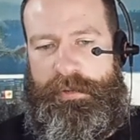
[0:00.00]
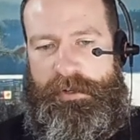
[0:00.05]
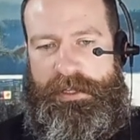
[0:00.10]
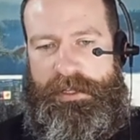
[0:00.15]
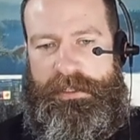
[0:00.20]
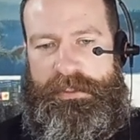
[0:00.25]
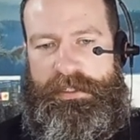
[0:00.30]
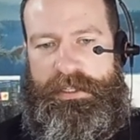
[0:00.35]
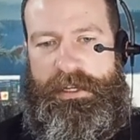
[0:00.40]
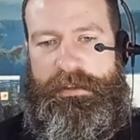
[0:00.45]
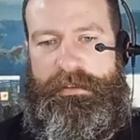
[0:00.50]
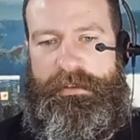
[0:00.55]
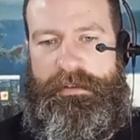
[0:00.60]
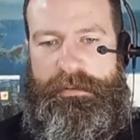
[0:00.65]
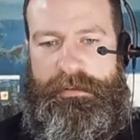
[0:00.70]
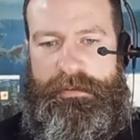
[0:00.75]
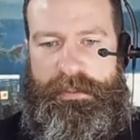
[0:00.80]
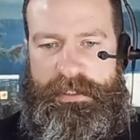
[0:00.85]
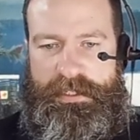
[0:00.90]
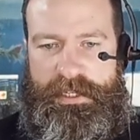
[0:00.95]
putting
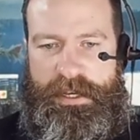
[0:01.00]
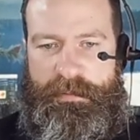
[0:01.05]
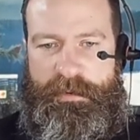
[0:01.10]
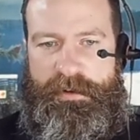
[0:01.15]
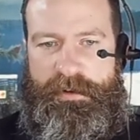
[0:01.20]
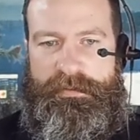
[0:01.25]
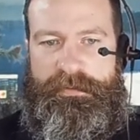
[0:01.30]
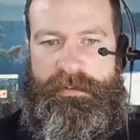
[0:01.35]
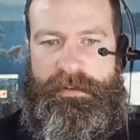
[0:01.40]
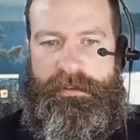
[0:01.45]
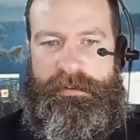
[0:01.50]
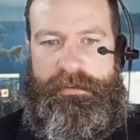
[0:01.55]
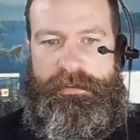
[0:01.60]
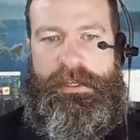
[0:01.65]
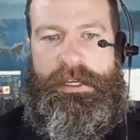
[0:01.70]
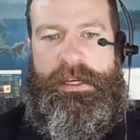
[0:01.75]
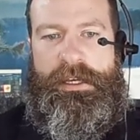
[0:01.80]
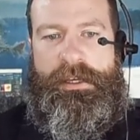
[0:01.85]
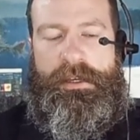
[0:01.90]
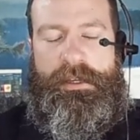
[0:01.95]
together the demo for
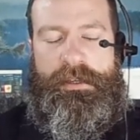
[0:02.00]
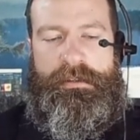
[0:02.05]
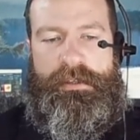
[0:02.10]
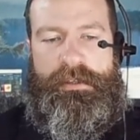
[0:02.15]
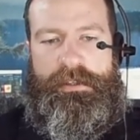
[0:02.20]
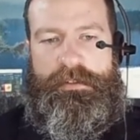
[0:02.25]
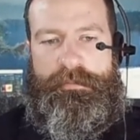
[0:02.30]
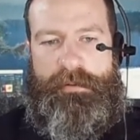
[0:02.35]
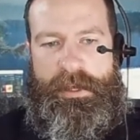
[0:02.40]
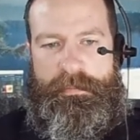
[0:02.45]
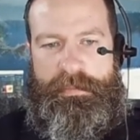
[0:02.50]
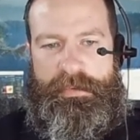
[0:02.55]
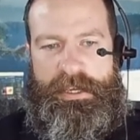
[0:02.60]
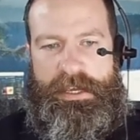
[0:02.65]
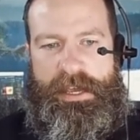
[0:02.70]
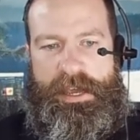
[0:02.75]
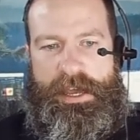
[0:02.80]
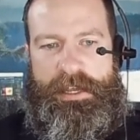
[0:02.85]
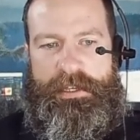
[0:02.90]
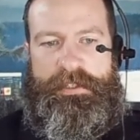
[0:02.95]
this
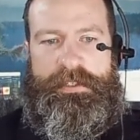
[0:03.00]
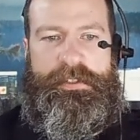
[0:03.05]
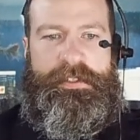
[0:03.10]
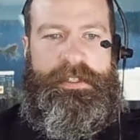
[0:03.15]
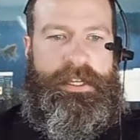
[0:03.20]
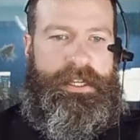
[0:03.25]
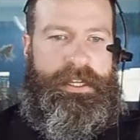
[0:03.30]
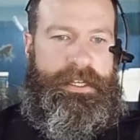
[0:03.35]
webcast,